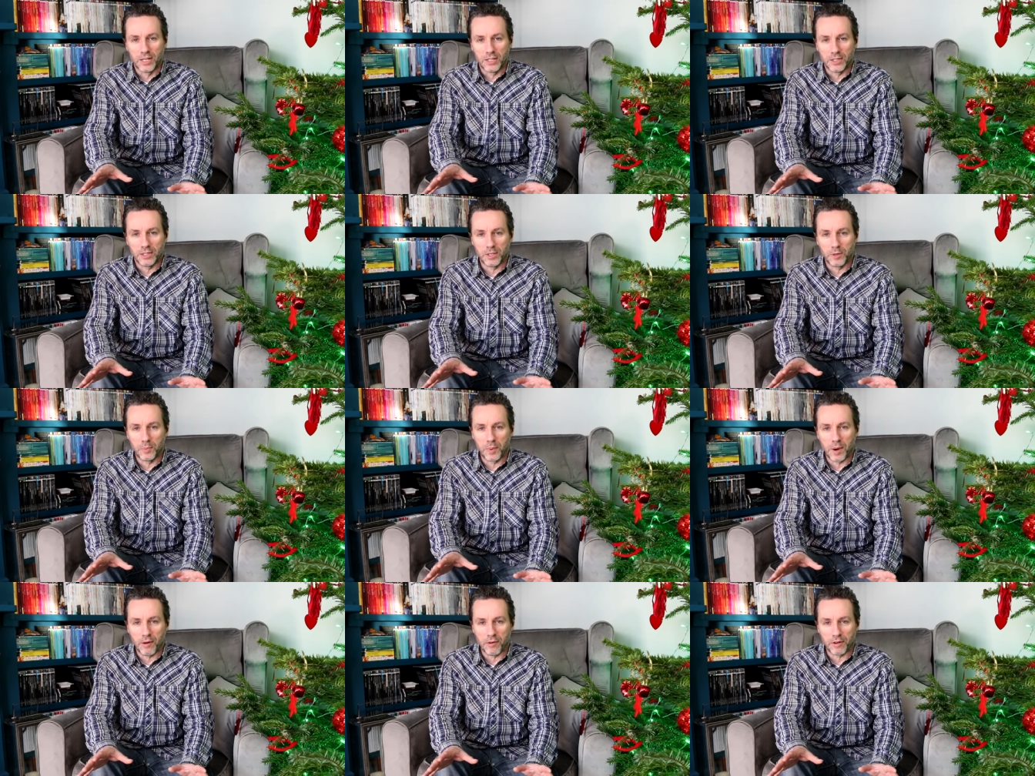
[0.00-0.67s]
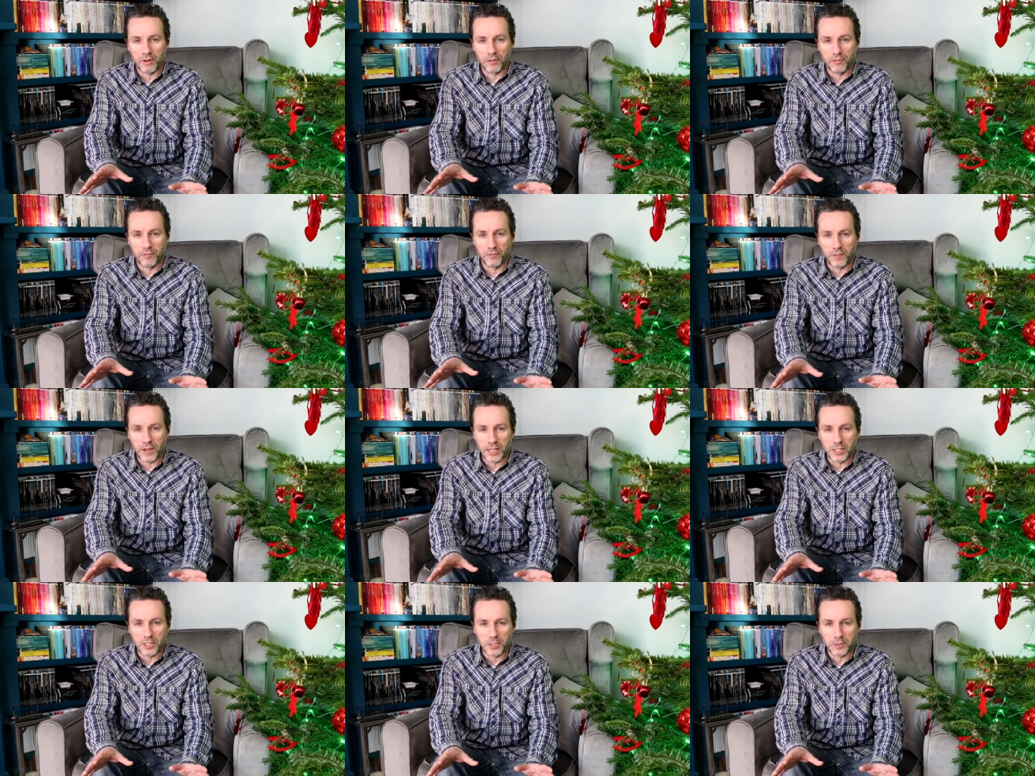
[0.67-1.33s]
the wearing of
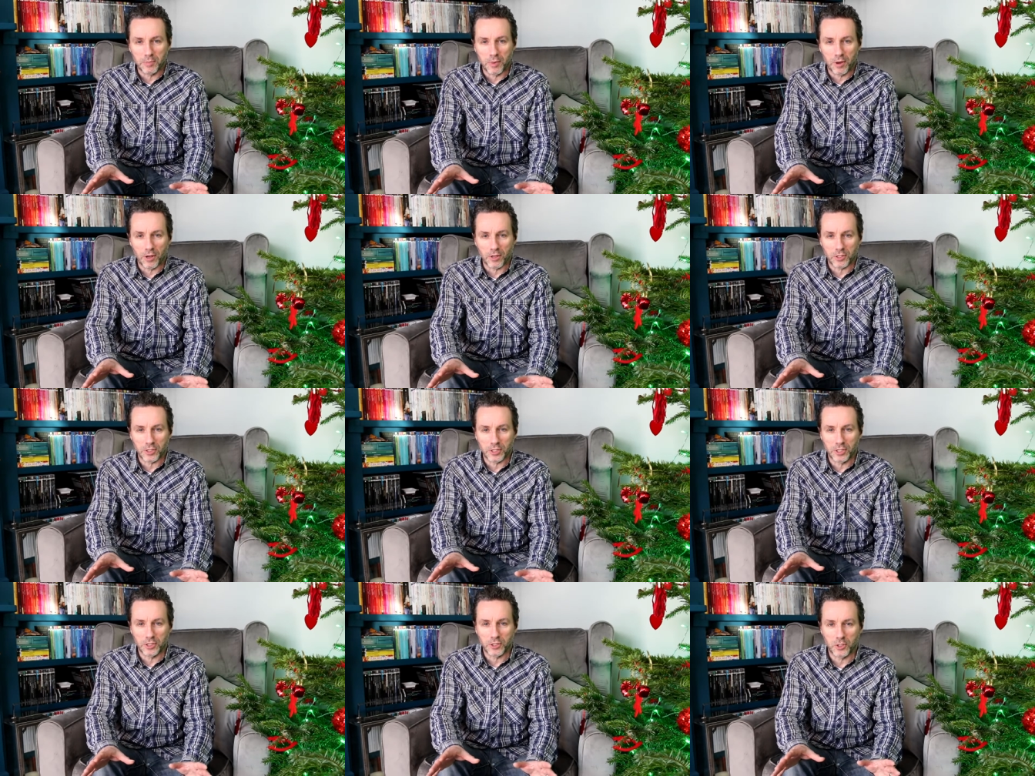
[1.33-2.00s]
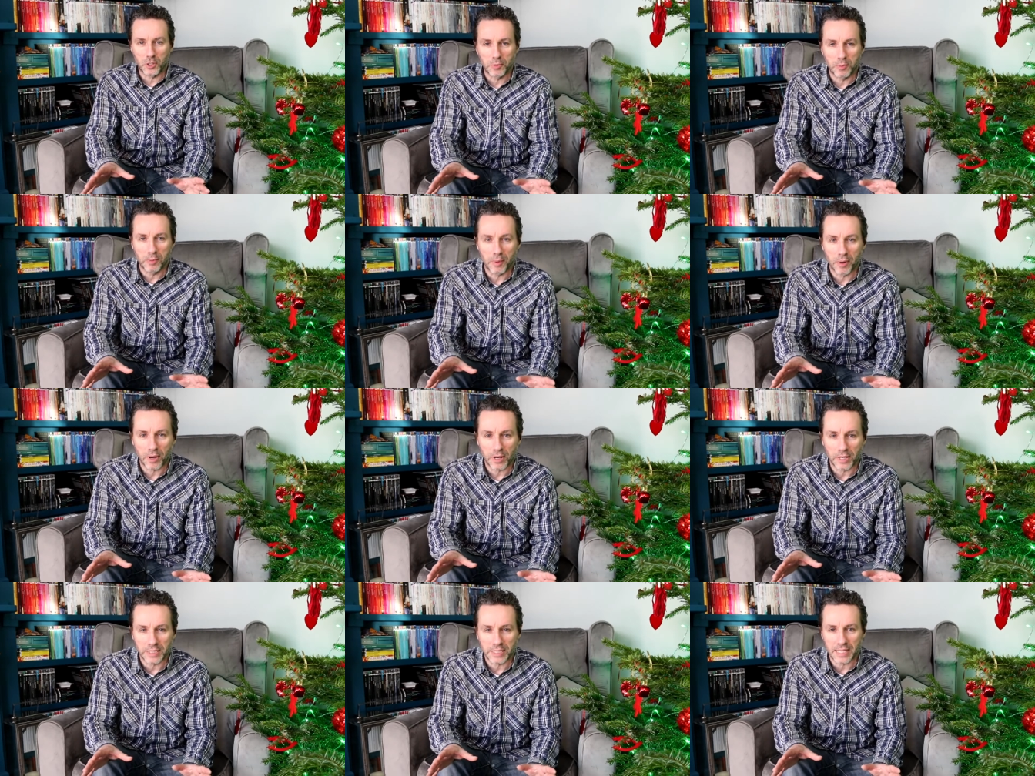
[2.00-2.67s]
face masks in
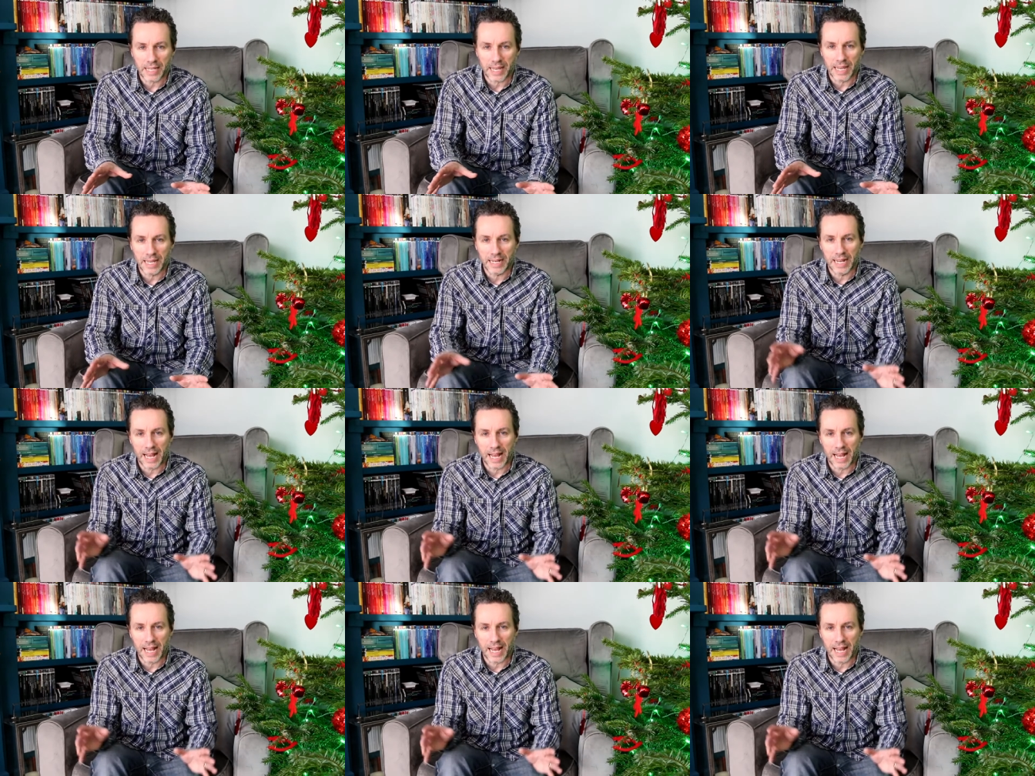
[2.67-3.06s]
supermarkets again,